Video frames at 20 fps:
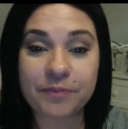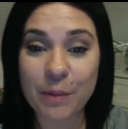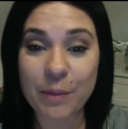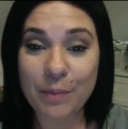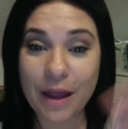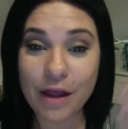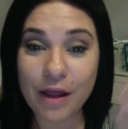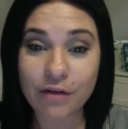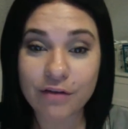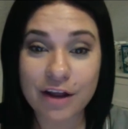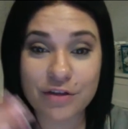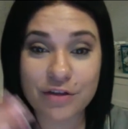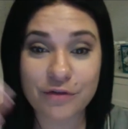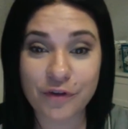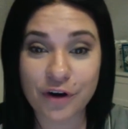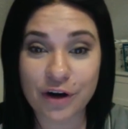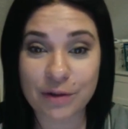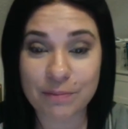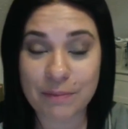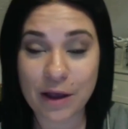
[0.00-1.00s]
Michael
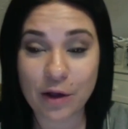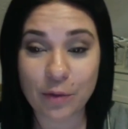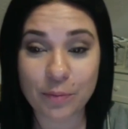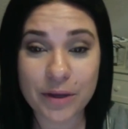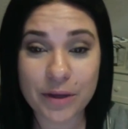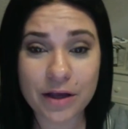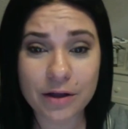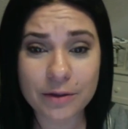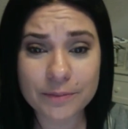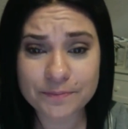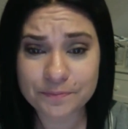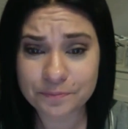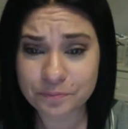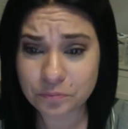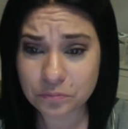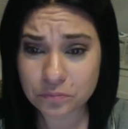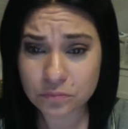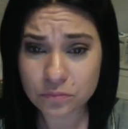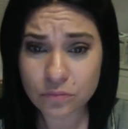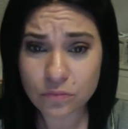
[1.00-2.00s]
Rutherford and Michael Beal,
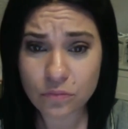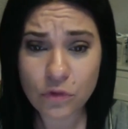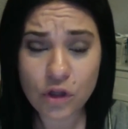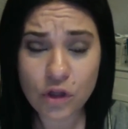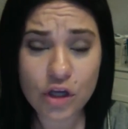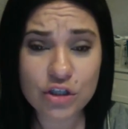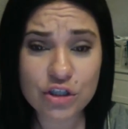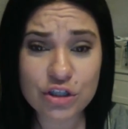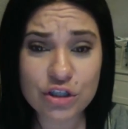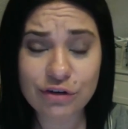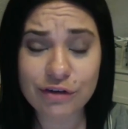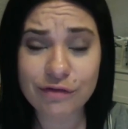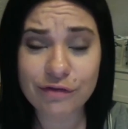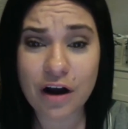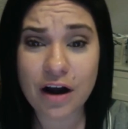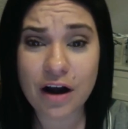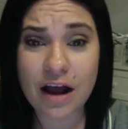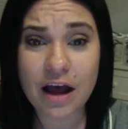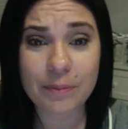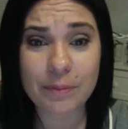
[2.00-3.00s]
two of
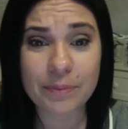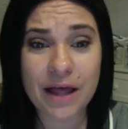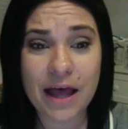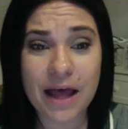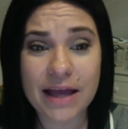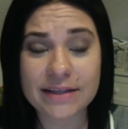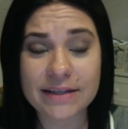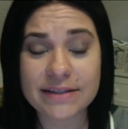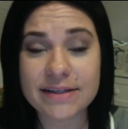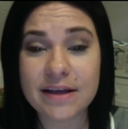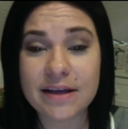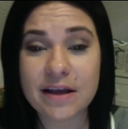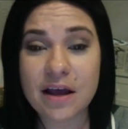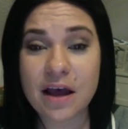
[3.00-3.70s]
our uplines,